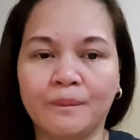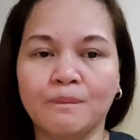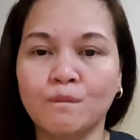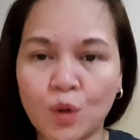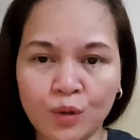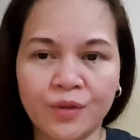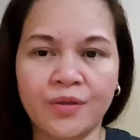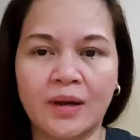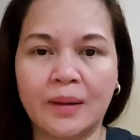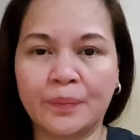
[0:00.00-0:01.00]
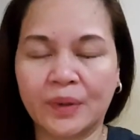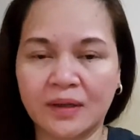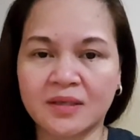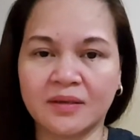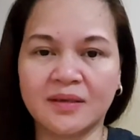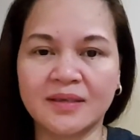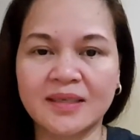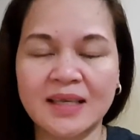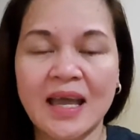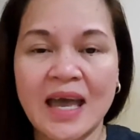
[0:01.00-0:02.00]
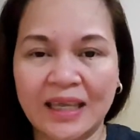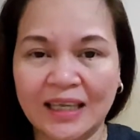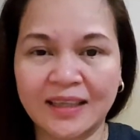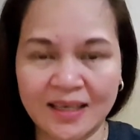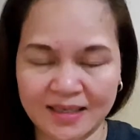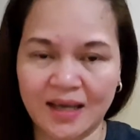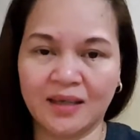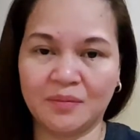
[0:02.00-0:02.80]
both persons in the site.